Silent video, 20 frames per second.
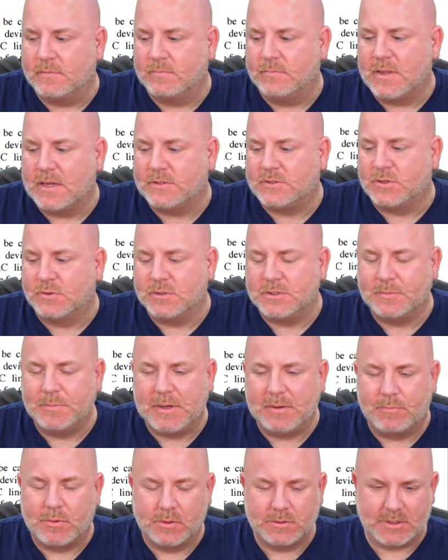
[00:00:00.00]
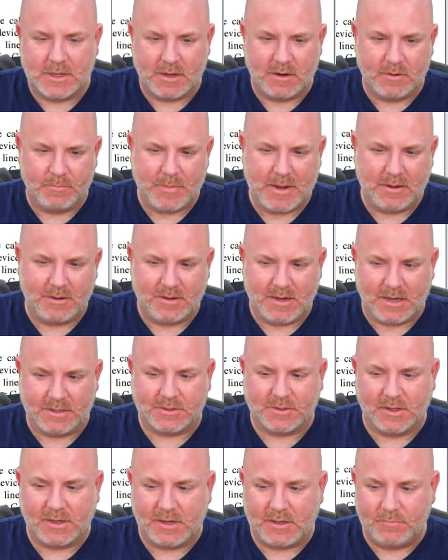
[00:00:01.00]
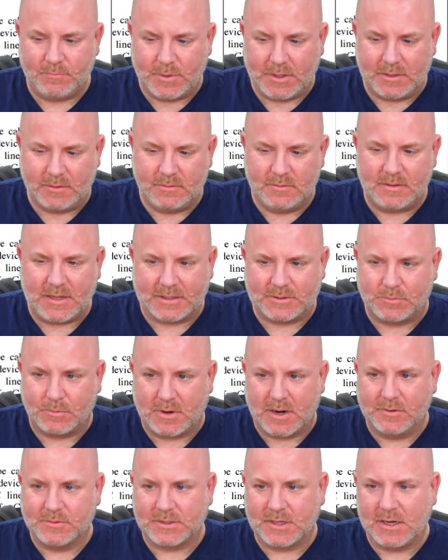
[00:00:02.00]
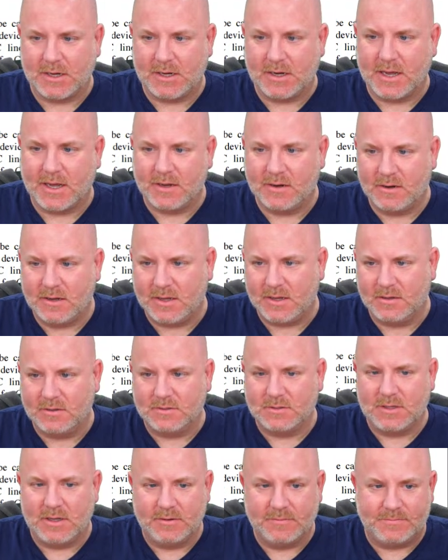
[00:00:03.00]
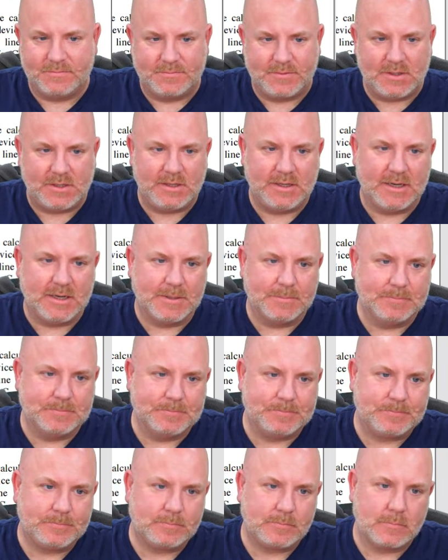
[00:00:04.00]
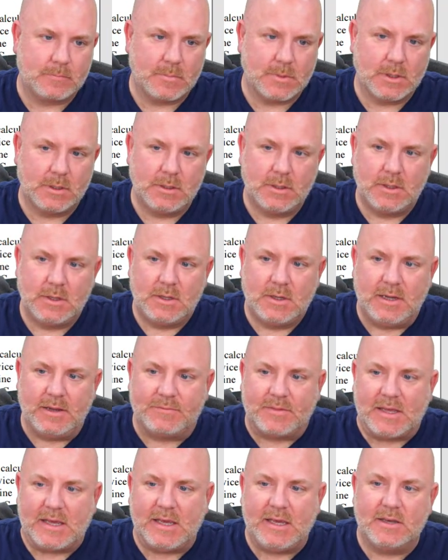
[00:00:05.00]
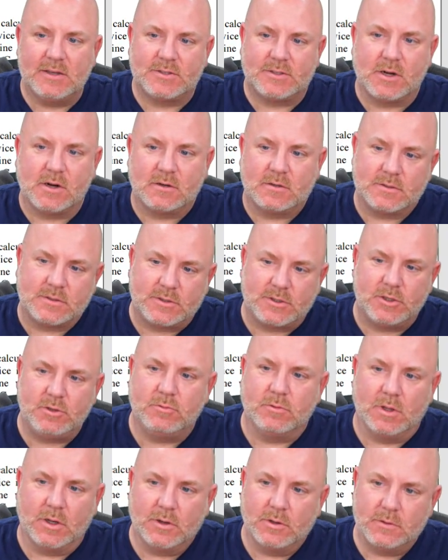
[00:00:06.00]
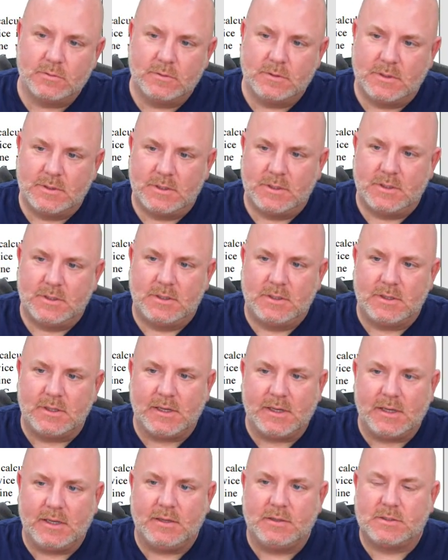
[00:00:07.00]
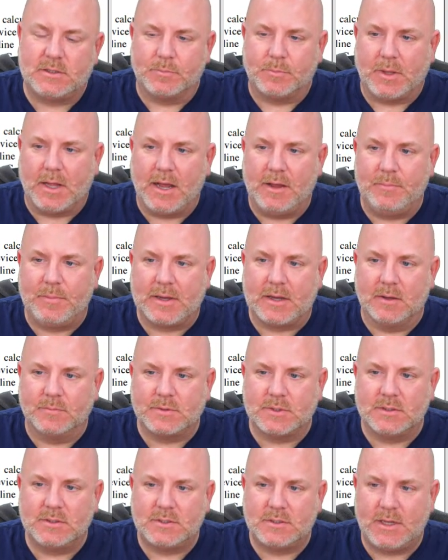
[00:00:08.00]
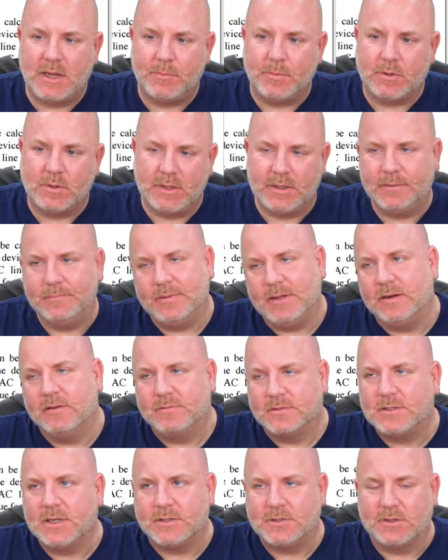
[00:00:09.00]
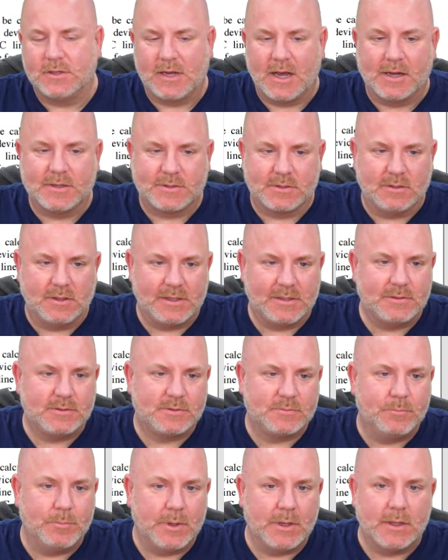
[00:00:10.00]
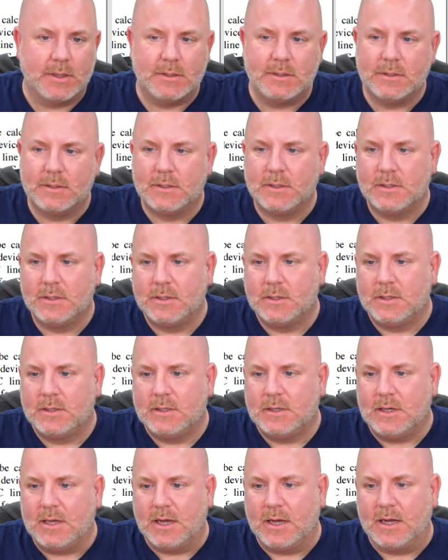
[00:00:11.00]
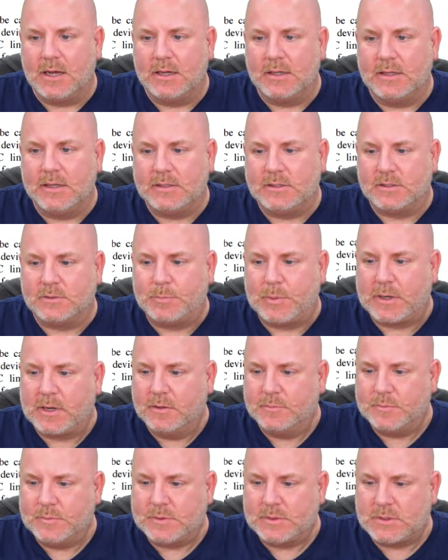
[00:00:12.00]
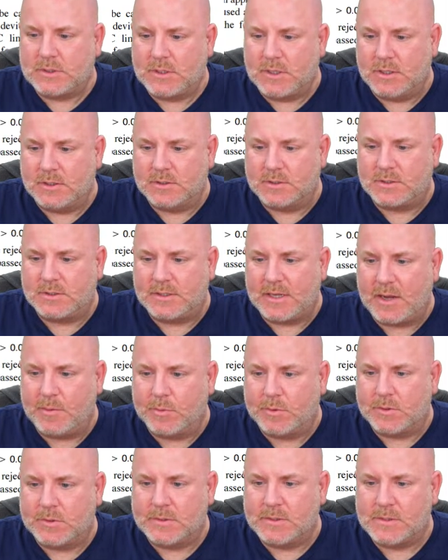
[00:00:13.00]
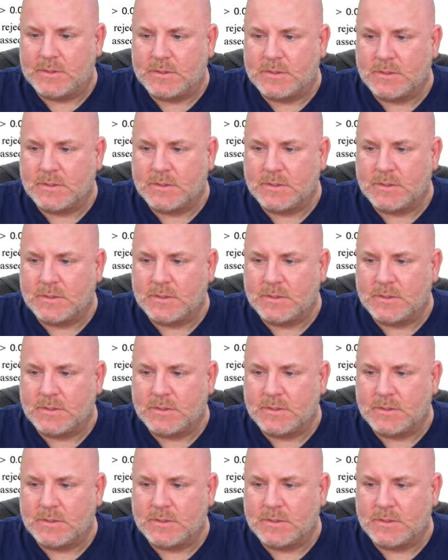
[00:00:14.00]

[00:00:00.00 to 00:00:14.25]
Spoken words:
Not sure what you mean, Proton, about oscillating, but that's where I was getting at. Is if the ESR is too low, the supply becomes unstable and it essentially oscillates, but it just becomes unstable.